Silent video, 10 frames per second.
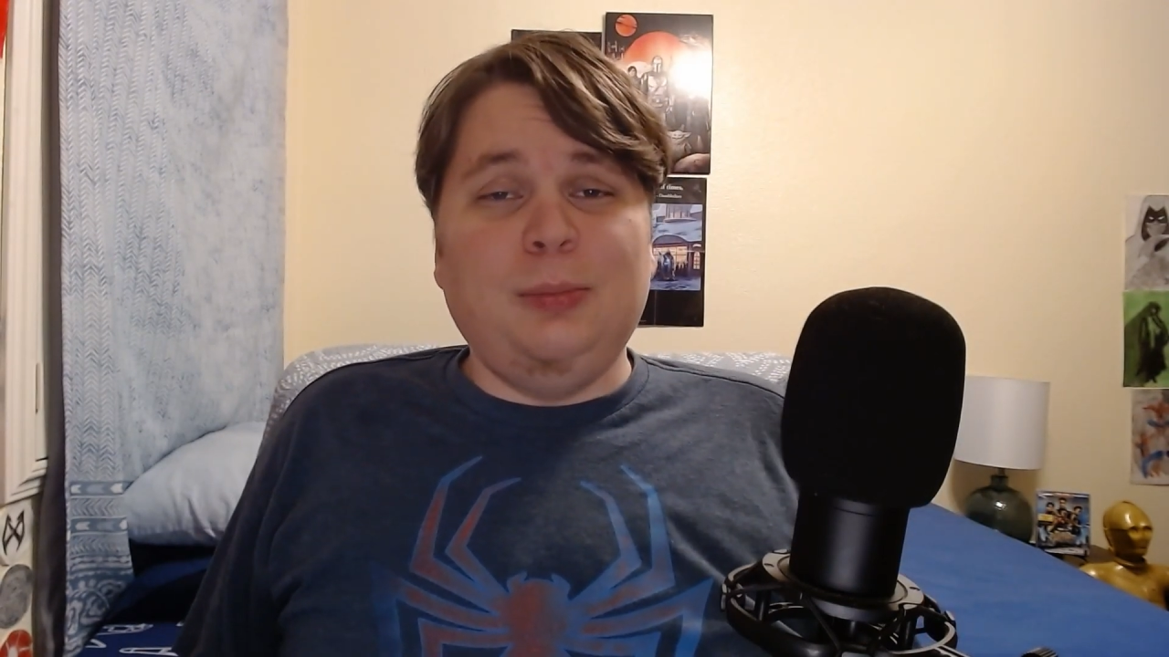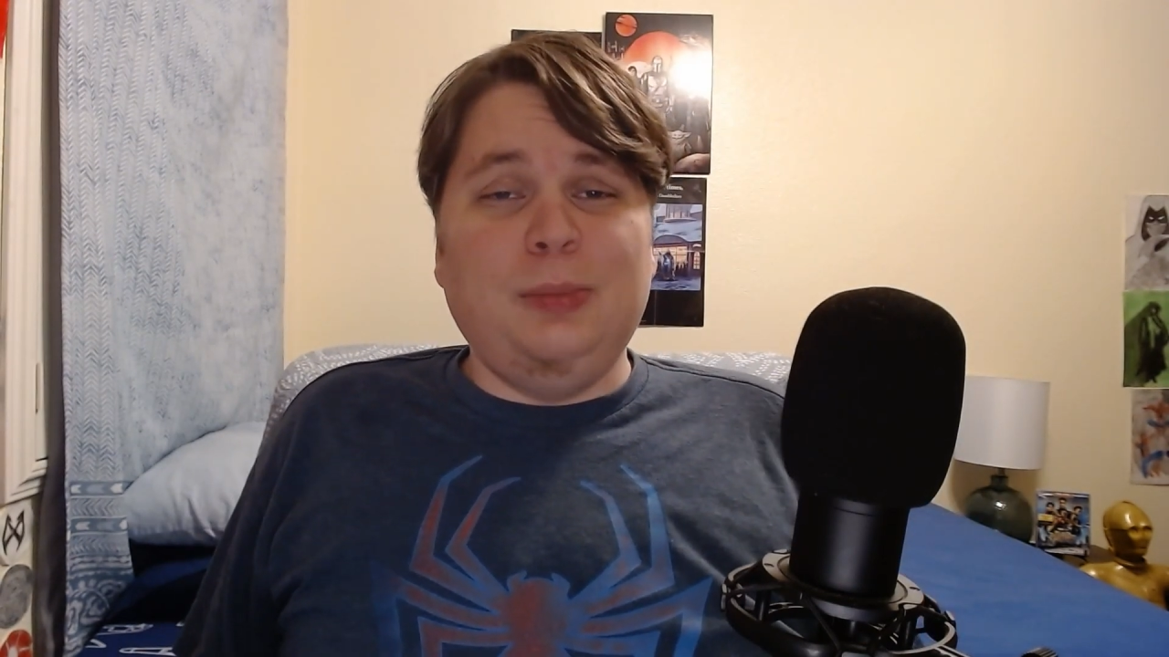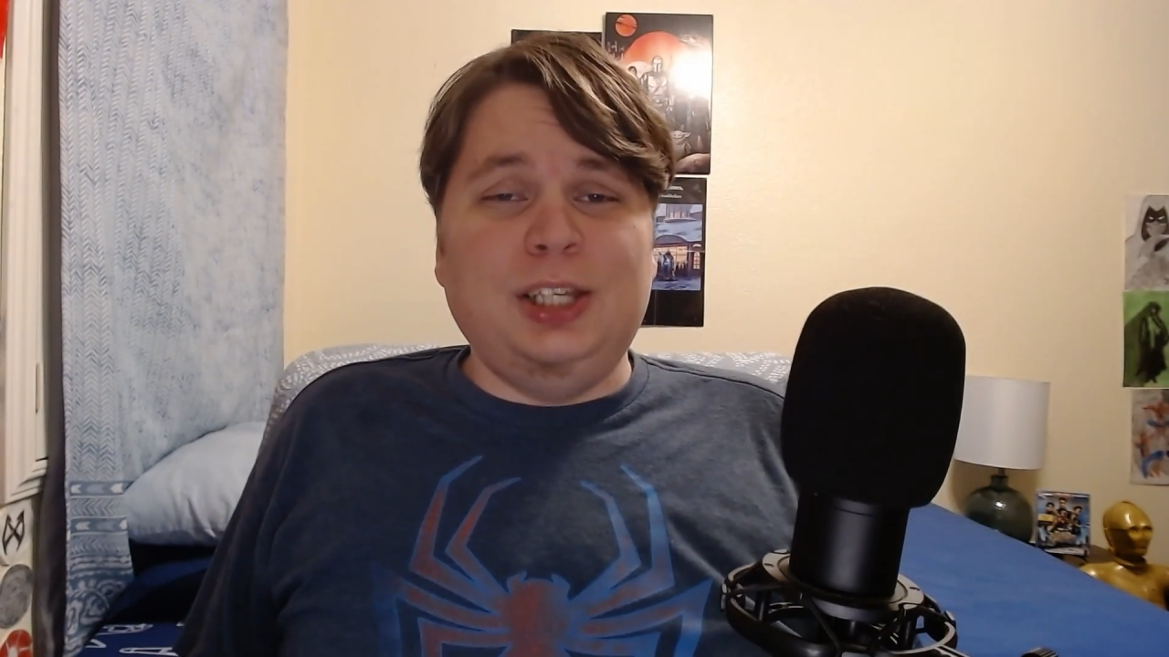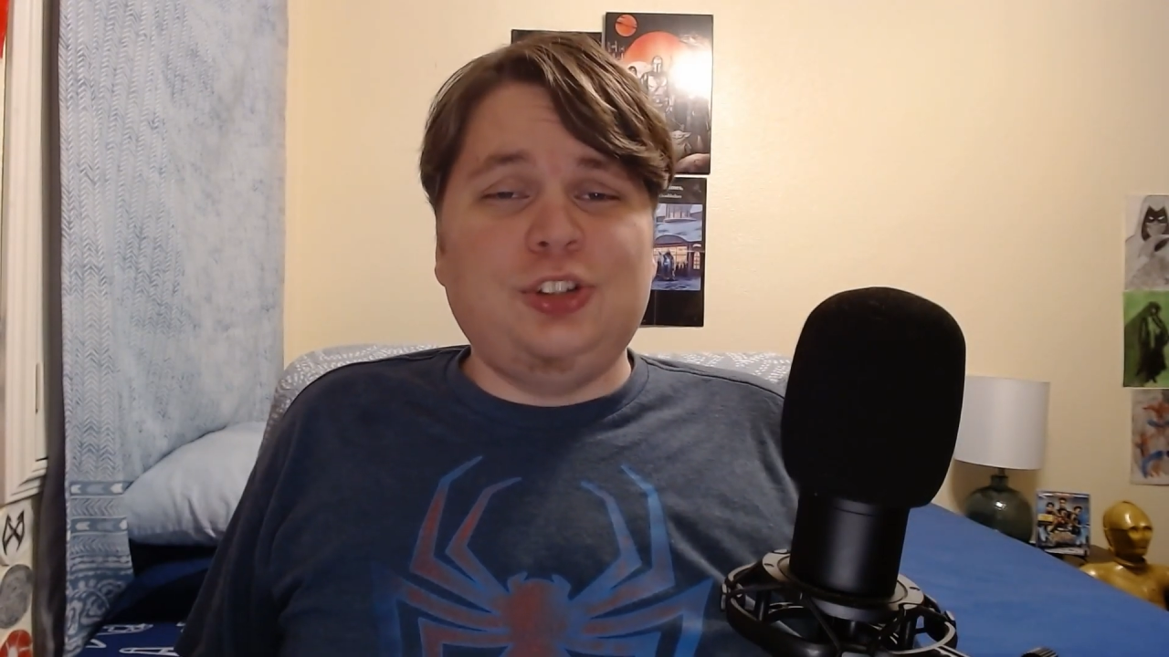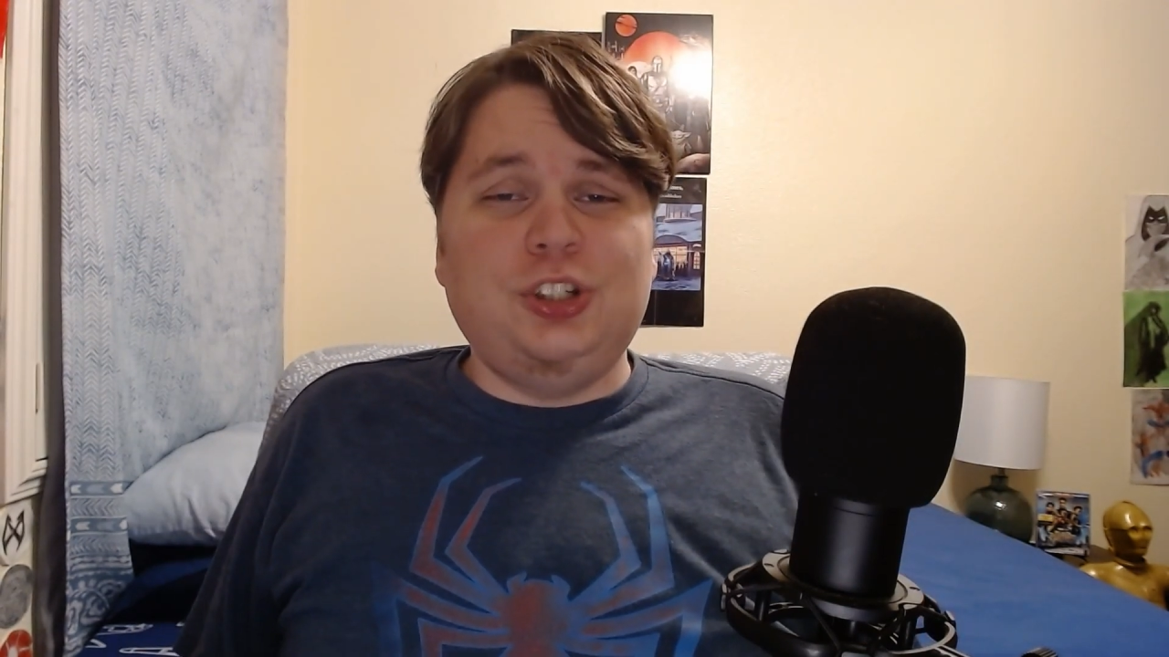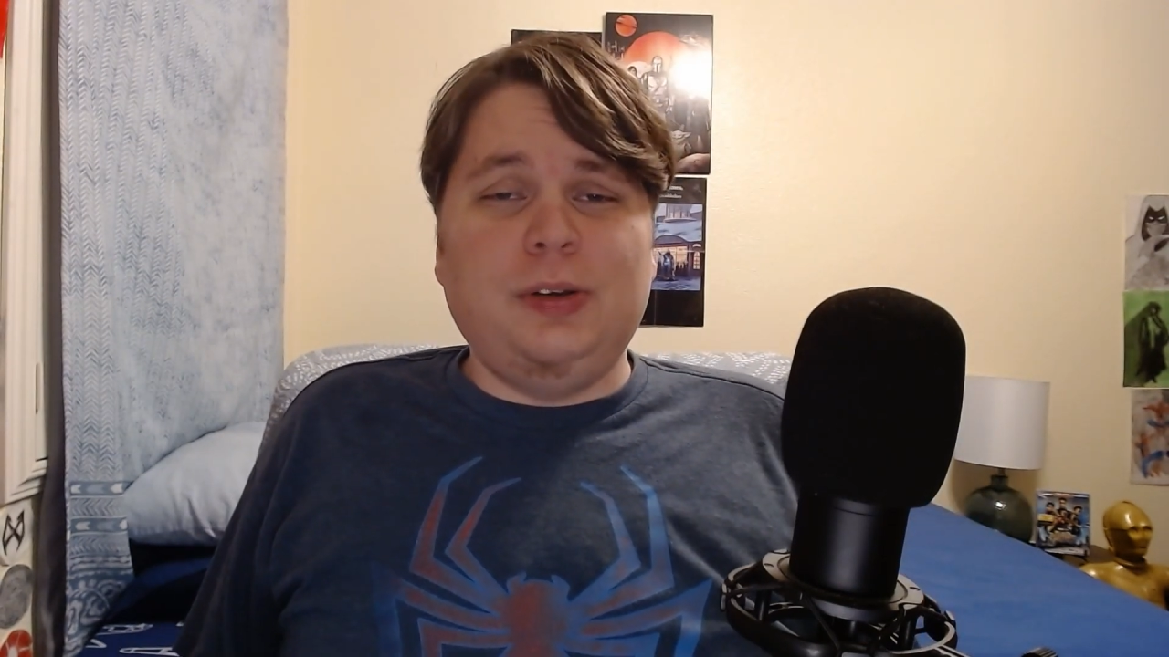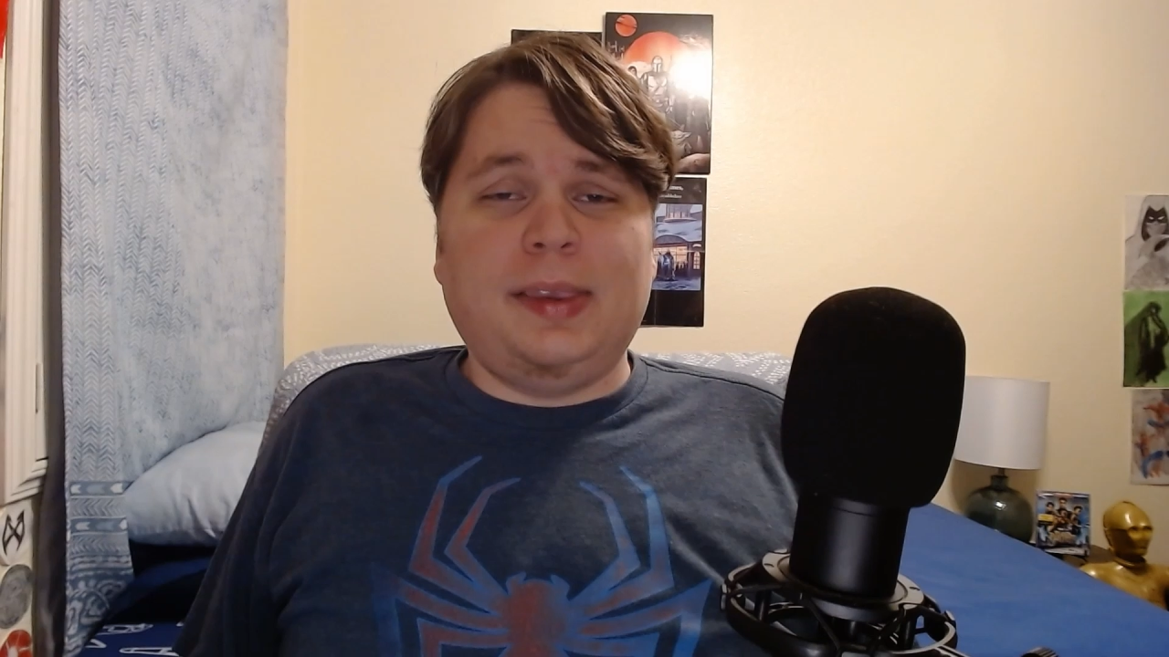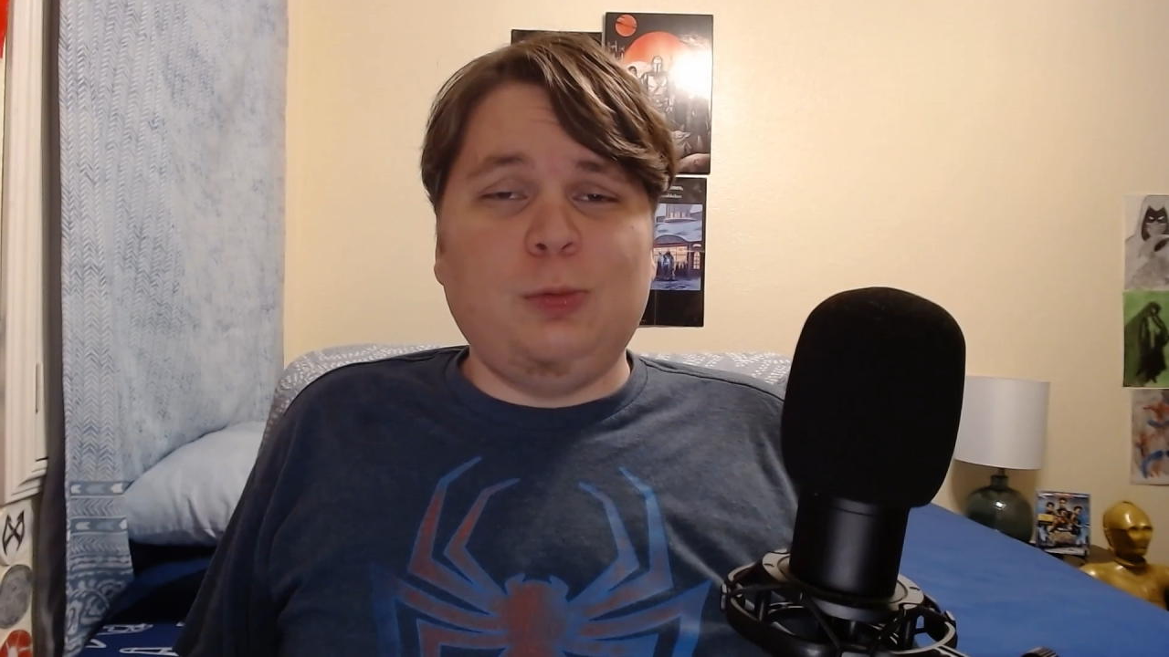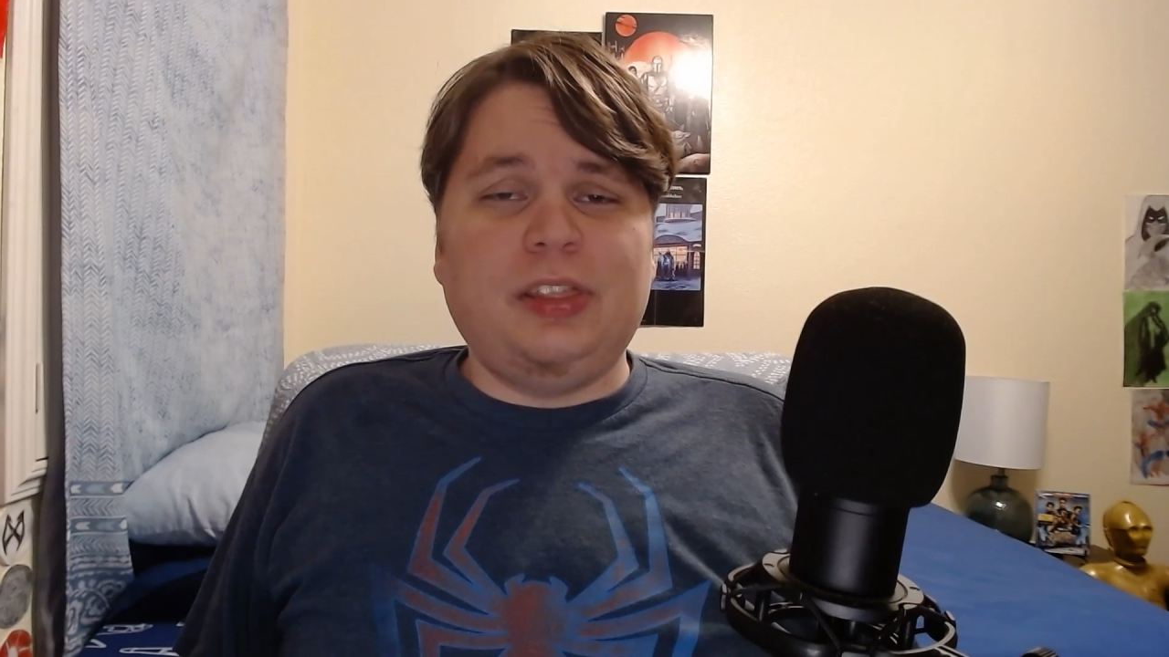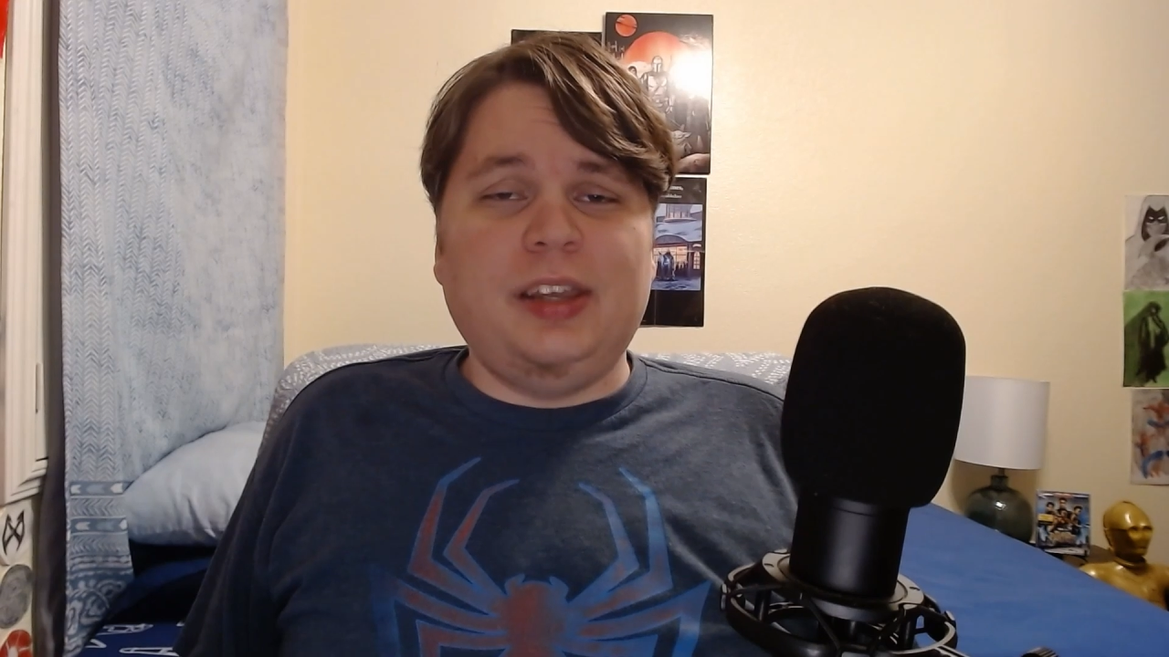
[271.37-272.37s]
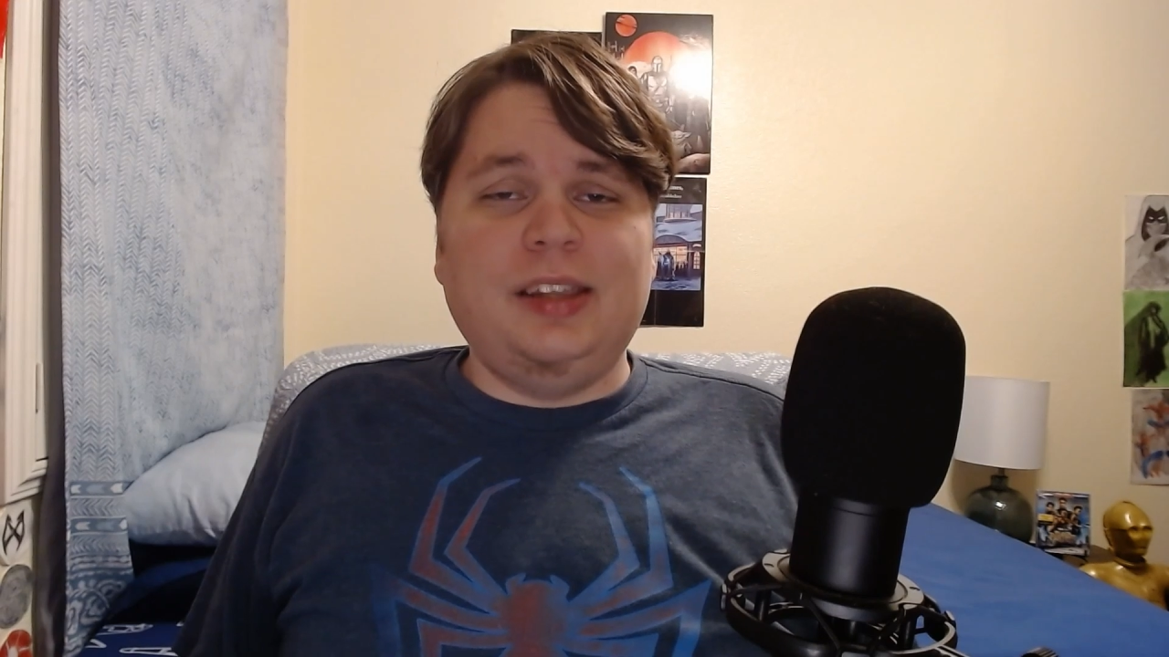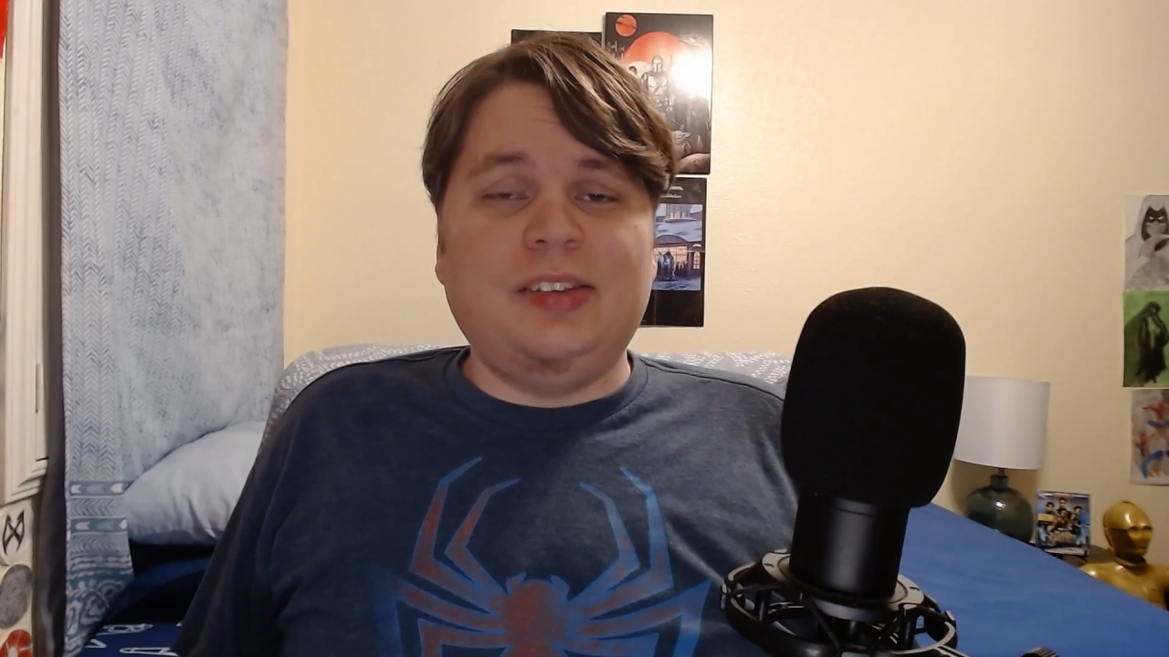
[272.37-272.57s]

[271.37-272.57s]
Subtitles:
issues with it,